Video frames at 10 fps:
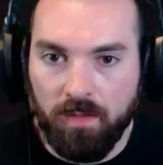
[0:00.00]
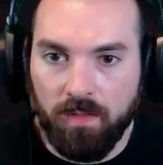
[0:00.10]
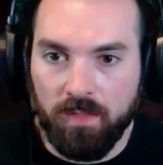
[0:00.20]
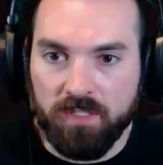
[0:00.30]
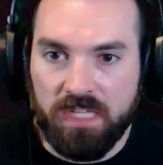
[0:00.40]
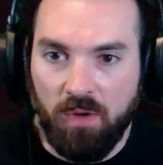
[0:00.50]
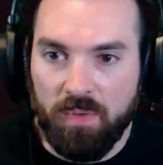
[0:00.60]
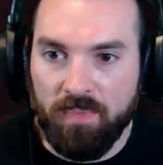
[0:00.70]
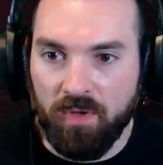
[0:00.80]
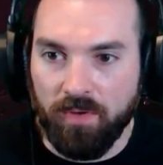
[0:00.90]
This is how we
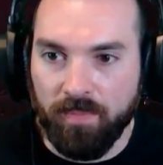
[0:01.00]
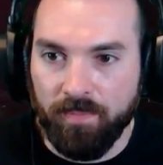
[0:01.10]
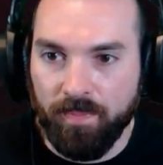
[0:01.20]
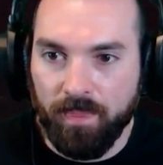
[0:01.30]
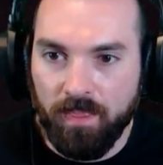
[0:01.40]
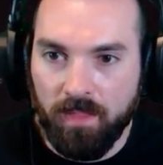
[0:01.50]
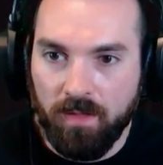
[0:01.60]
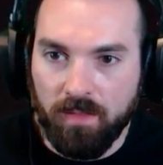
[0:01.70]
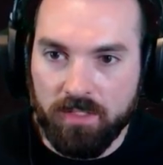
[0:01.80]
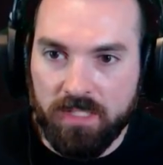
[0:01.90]
build.
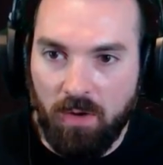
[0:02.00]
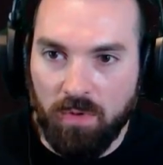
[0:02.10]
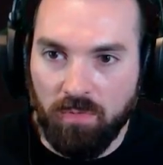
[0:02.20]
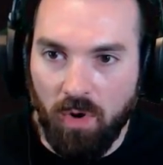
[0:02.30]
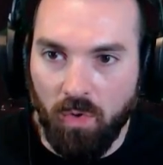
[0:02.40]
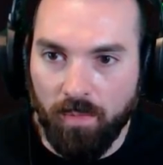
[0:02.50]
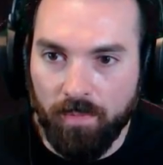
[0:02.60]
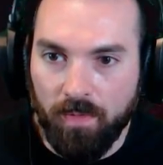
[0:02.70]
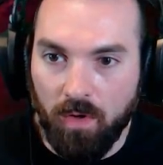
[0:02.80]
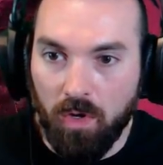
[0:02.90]
This is how we roll.
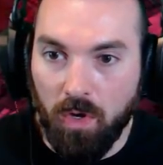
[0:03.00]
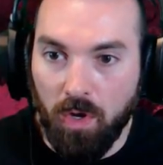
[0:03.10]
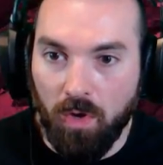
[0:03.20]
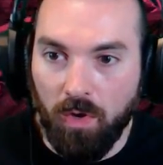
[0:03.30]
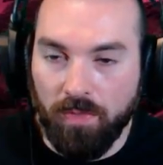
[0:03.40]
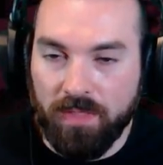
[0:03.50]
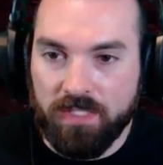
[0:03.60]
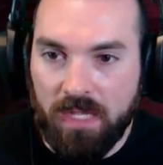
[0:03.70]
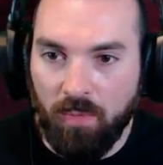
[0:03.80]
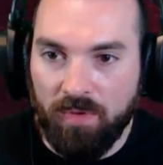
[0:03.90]
Oh, this
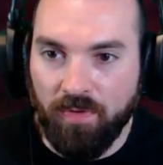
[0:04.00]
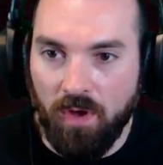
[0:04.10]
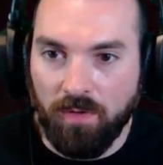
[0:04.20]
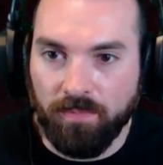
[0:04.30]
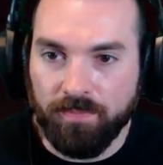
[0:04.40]
is how we fall.